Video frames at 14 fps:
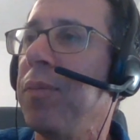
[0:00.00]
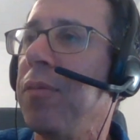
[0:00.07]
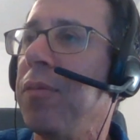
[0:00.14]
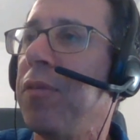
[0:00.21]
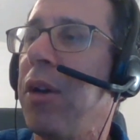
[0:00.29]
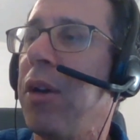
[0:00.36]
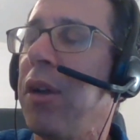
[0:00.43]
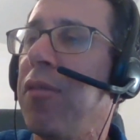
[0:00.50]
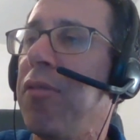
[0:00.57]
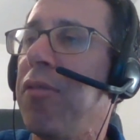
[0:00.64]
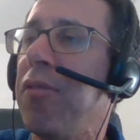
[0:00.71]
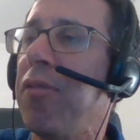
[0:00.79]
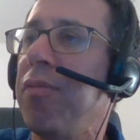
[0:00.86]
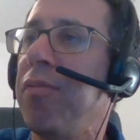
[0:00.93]
very
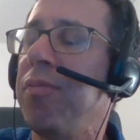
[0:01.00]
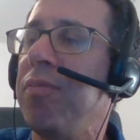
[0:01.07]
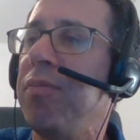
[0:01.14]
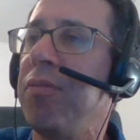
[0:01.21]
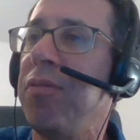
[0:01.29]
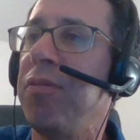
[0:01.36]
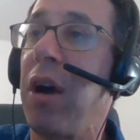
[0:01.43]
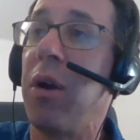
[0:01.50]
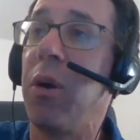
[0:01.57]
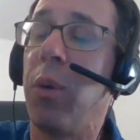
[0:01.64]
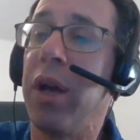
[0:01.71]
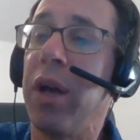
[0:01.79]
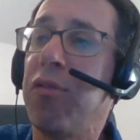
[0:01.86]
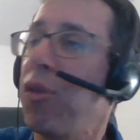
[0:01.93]
far
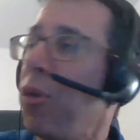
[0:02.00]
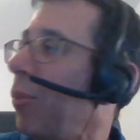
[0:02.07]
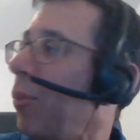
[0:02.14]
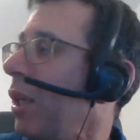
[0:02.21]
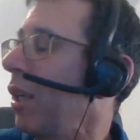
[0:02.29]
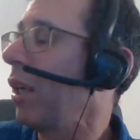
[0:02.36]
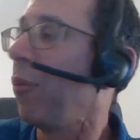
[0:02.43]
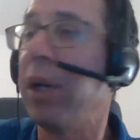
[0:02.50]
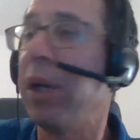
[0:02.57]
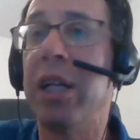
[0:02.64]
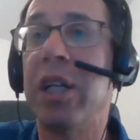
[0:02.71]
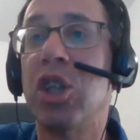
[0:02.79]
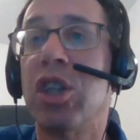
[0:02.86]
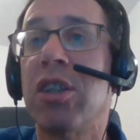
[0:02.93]
away from me, a
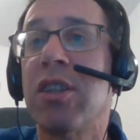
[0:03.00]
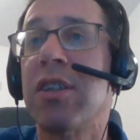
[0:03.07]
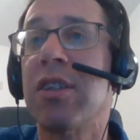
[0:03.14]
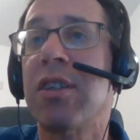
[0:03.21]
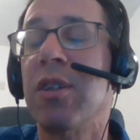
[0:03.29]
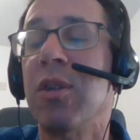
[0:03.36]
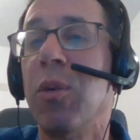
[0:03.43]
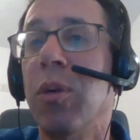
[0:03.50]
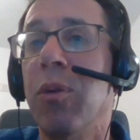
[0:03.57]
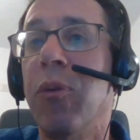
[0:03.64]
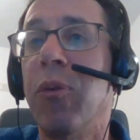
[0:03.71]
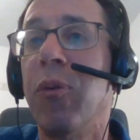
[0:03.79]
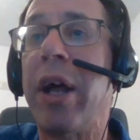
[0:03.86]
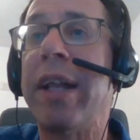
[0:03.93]
religious
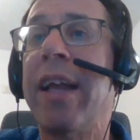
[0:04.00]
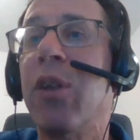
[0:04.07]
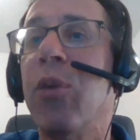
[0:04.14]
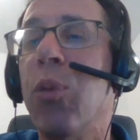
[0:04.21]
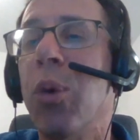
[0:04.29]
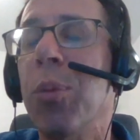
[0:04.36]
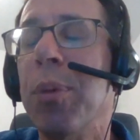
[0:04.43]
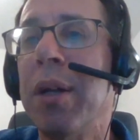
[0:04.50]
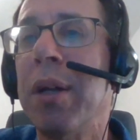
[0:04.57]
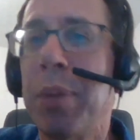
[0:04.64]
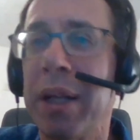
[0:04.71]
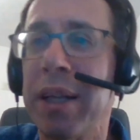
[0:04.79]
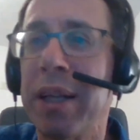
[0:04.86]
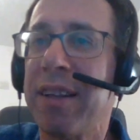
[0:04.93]
redhead woman,
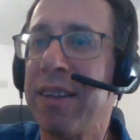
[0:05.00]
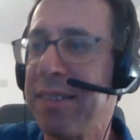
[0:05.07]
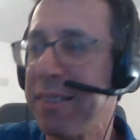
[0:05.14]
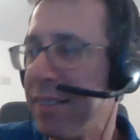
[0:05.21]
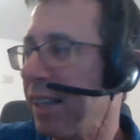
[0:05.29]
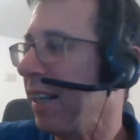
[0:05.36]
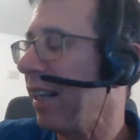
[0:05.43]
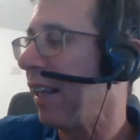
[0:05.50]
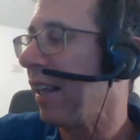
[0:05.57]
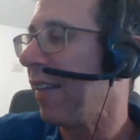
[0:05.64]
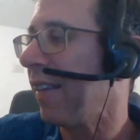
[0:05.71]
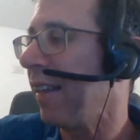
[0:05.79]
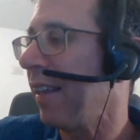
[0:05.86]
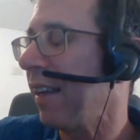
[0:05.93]
but still I
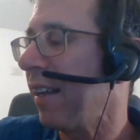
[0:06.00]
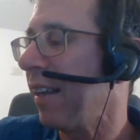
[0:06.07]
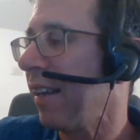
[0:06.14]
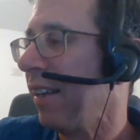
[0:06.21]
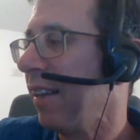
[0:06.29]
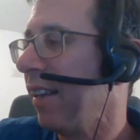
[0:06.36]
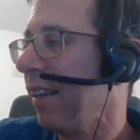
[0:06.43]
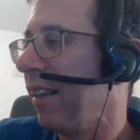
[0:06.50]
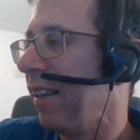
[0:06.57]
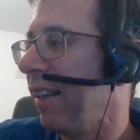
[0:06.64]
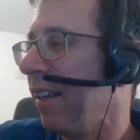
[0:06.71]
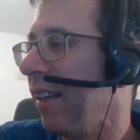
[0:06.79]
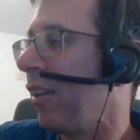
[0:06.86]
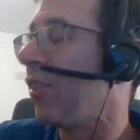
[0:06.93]
think
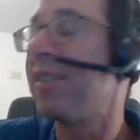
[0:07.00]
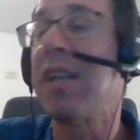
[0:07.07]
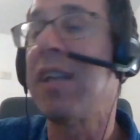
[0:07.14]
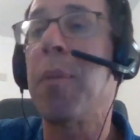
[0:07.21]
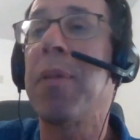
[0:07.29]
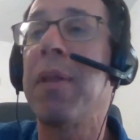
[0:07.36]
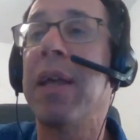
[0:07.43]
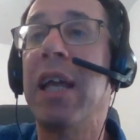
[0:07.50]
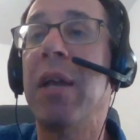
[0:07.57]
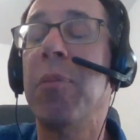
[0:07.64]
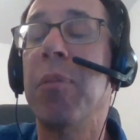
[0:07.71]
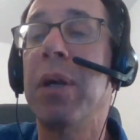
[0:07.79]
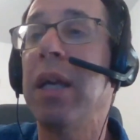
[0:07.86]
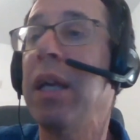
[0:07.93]
there's something in
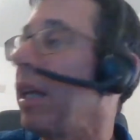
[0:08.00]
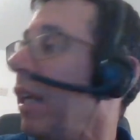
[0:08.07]
me,